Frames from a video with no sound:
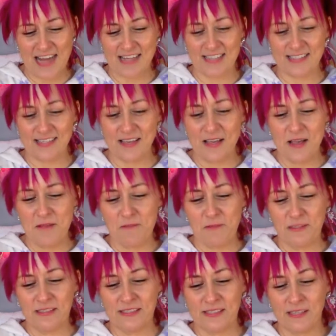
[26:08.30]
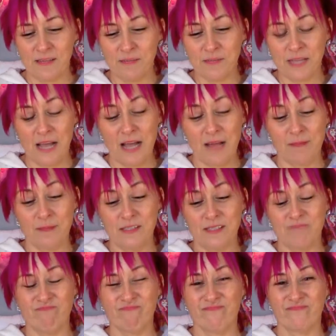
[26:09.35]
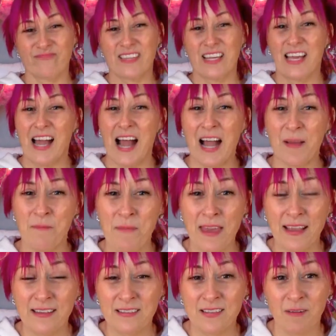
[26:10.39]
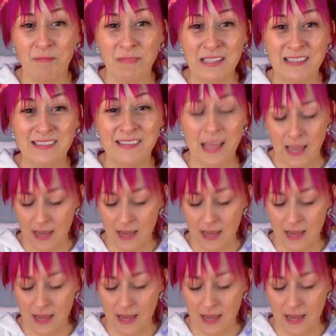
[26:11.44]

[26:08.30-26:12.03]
and cakes, but sometimes I make some